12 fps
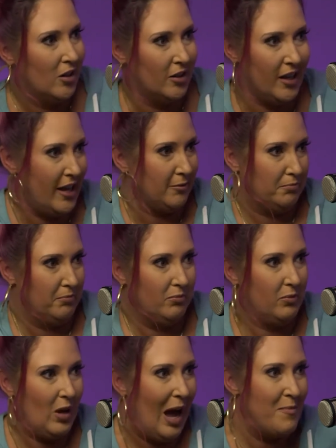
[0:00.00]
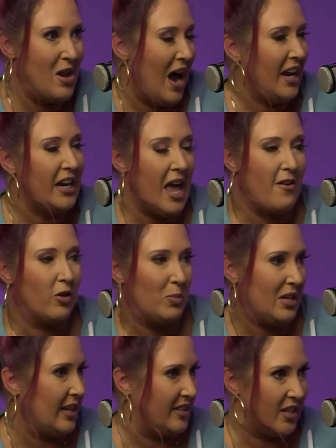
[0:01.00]
Like I'm not going to ever
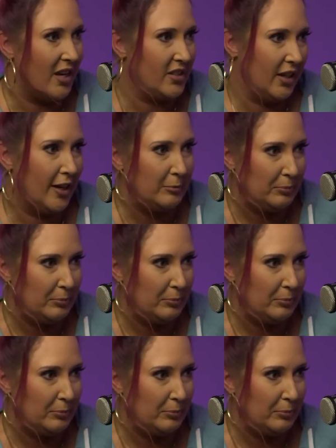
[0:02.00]
be that size again.